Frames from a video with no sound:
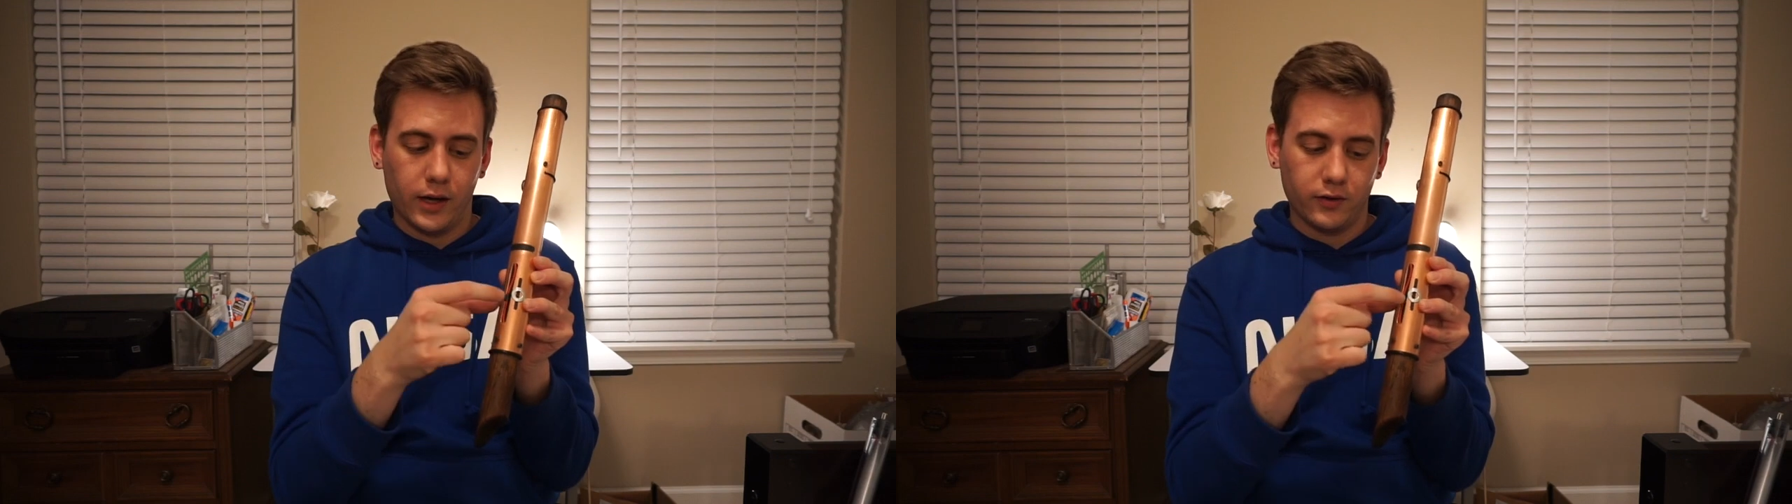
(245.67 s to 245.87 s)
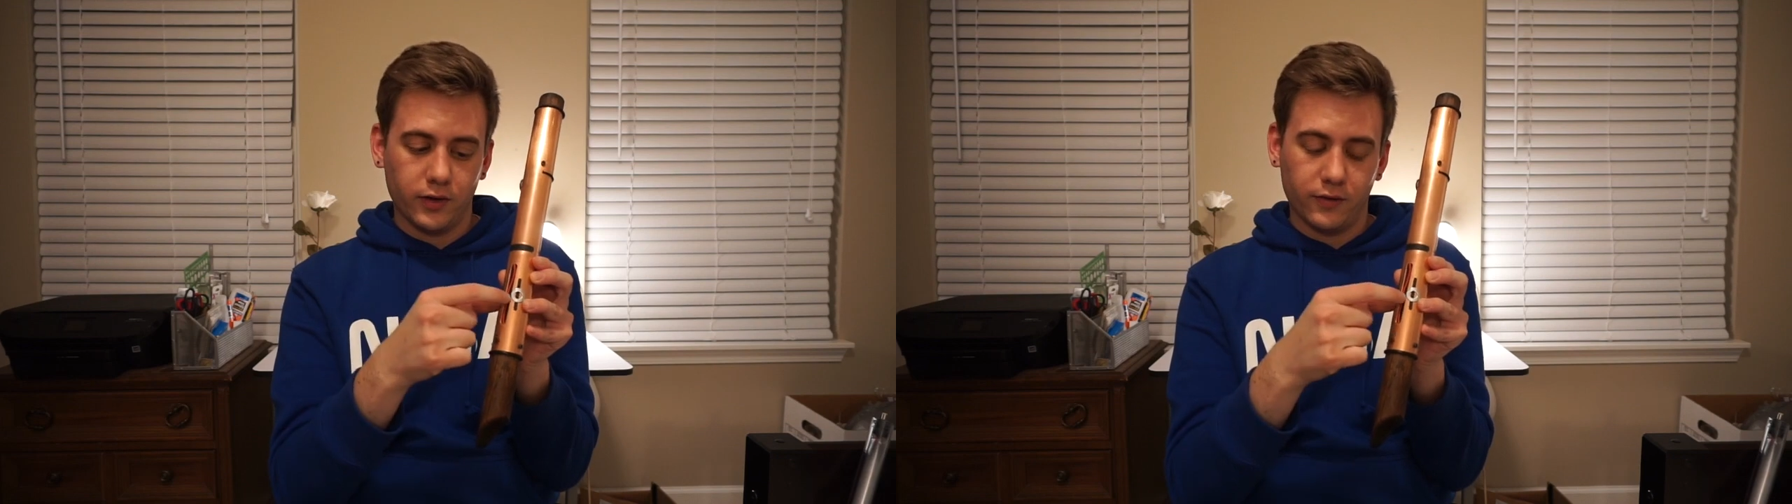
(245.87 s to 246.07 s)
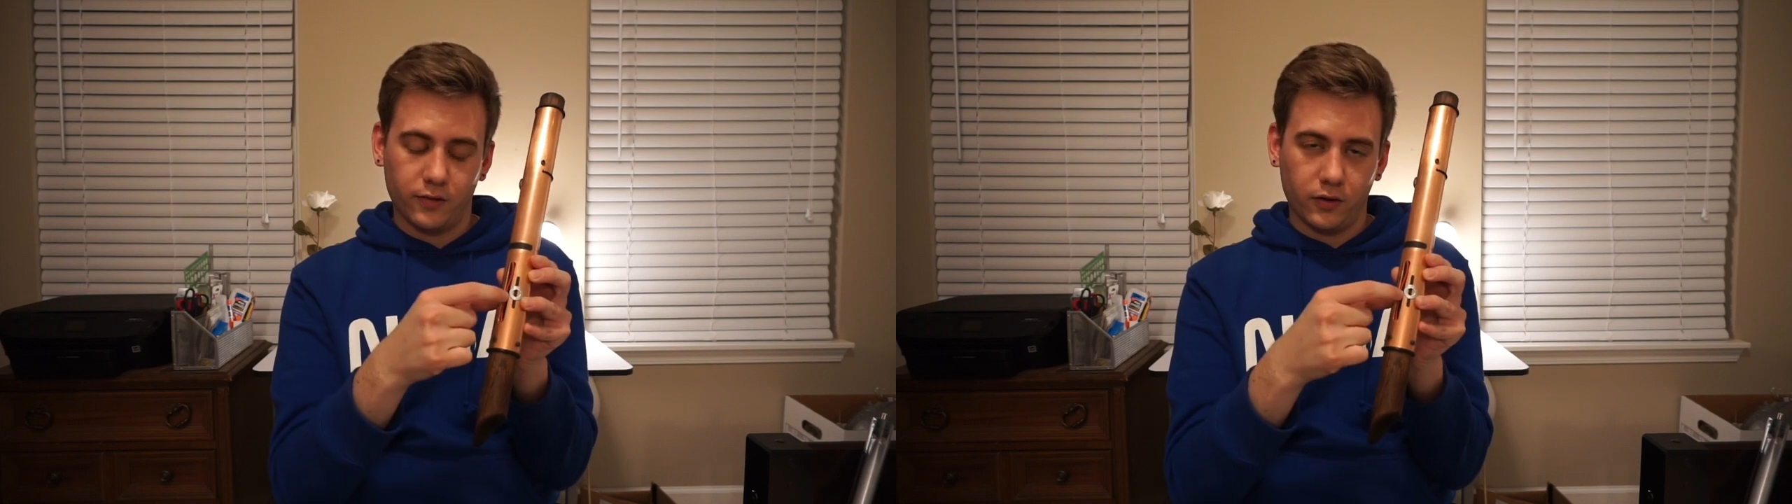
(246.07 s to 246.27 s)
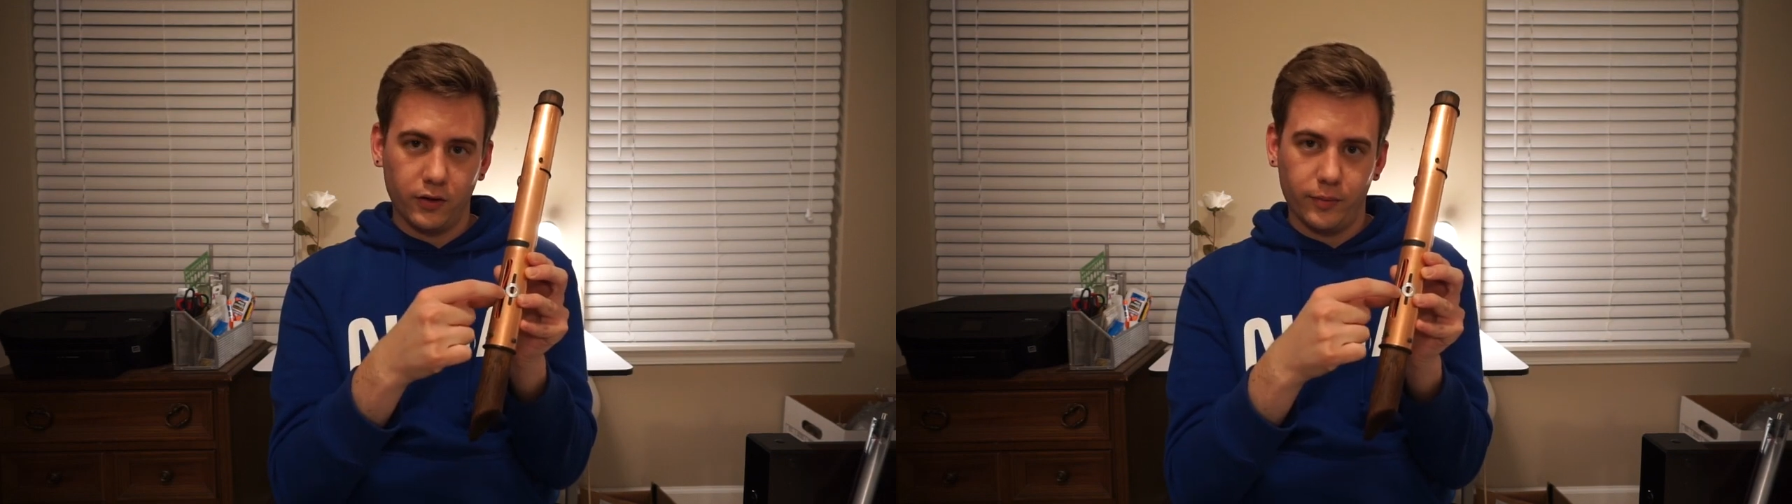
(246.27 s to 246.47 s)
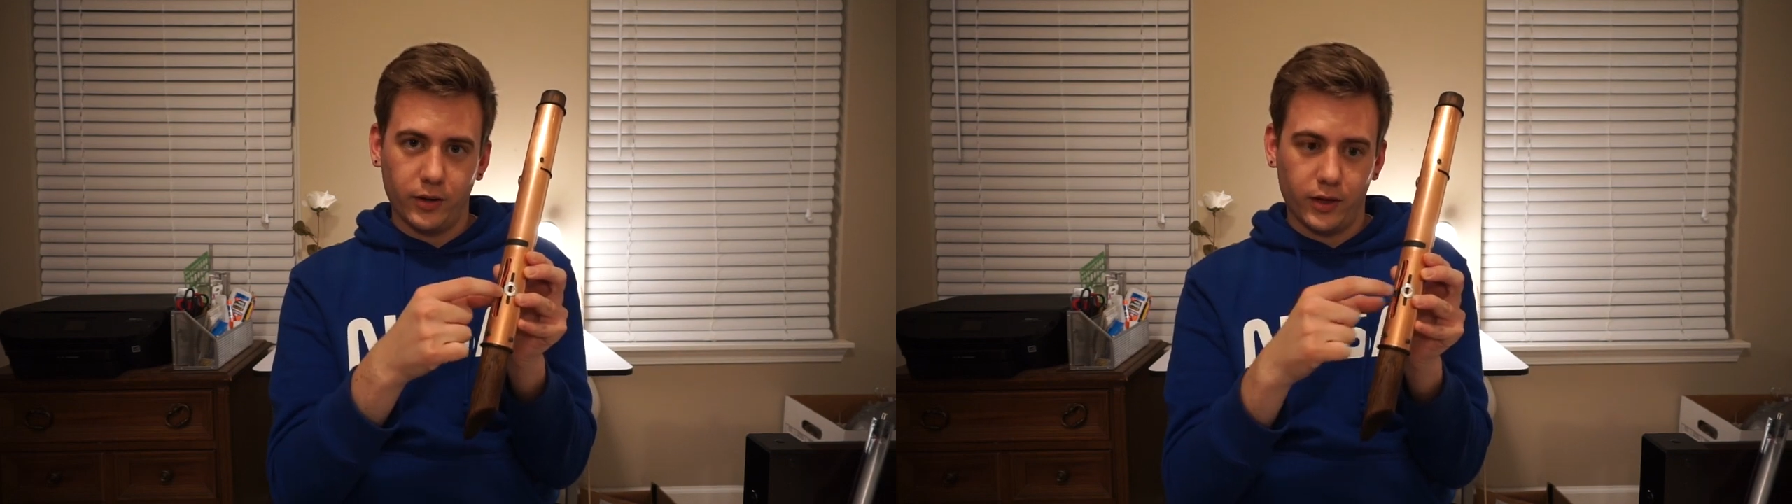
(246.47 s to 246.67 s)
acted as a
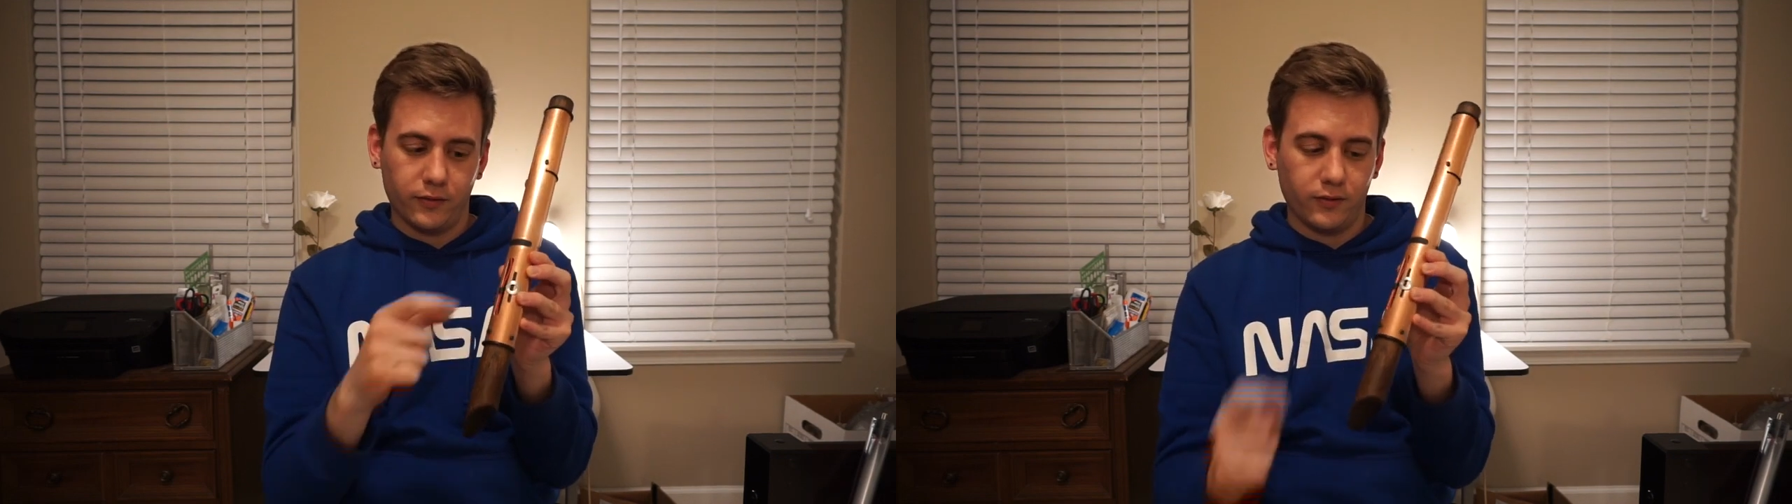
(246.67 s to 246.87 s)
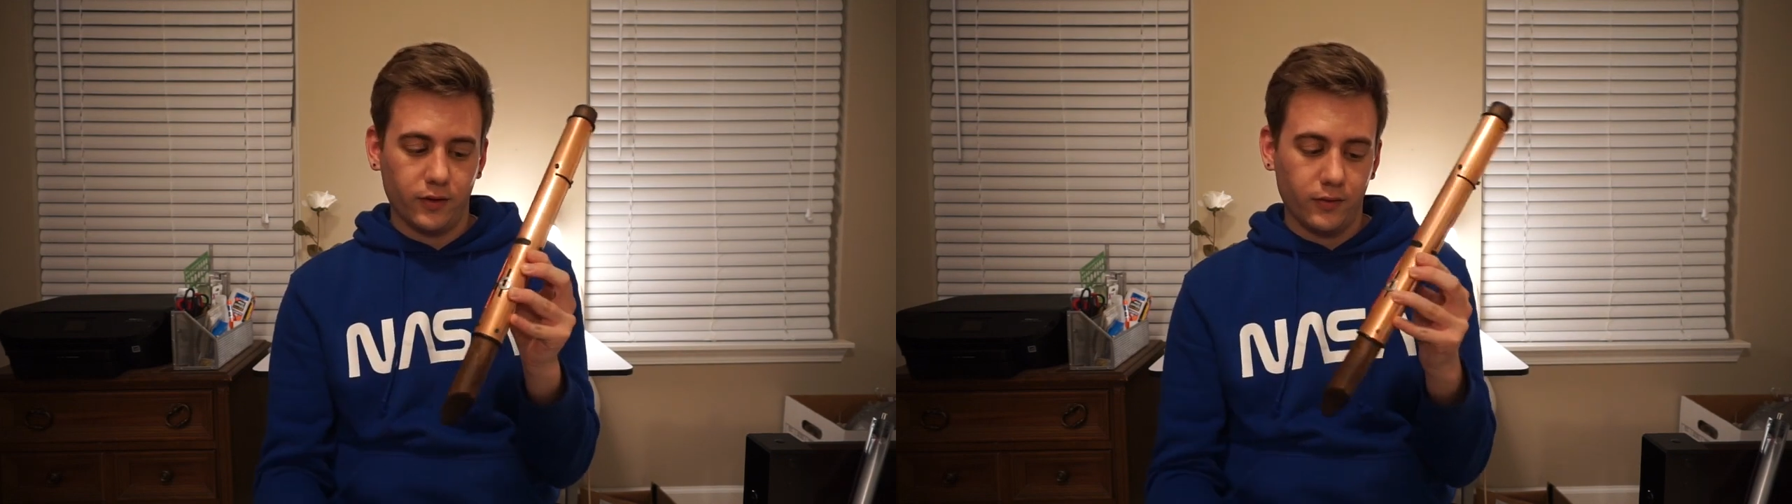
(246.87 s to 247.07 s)
clip against